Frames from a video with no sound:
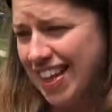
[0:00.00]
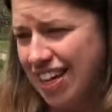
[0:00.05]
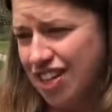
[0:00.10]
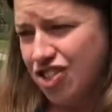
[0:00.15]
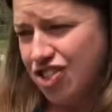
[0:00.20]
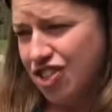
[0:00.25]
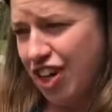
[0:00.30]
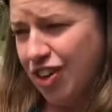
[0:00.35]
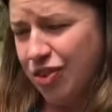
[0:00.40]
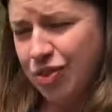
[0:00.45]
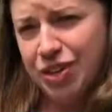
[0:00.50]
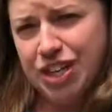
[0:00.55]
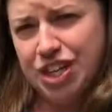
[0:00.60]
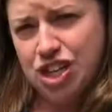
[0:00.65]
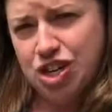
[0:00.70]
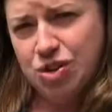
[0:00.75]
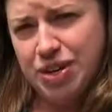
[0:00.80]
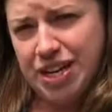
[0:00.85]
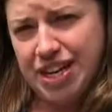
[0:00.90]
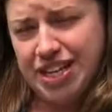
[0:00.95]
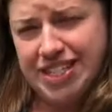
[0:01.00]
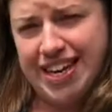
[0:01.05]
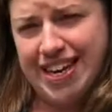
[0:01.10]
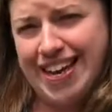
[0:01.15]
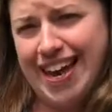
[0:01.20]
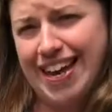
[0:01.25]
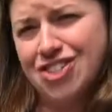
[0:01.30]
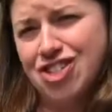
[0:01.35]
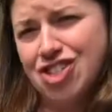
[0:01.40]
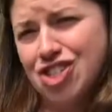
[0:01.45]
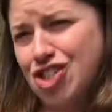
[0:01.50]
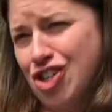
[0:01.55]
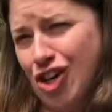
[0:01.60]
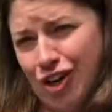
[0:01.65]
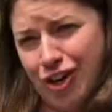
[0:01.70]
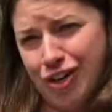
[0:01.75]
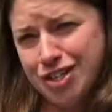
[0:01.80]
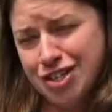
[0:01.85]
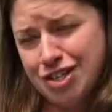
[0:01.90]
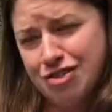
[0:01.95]
that generally you need to get
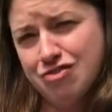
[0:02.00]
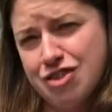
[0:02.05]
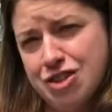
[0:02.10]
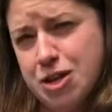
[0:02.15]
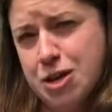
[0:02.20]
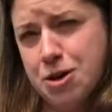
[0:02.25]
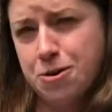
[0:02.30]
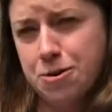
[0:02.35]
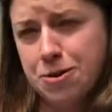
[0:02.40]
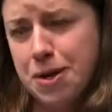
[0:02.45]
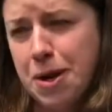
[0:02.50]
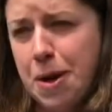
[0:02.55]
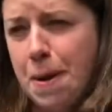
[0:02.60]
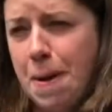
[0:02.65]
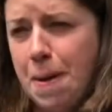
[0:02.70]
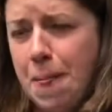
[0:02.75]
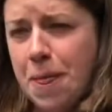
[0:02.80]
starts for those.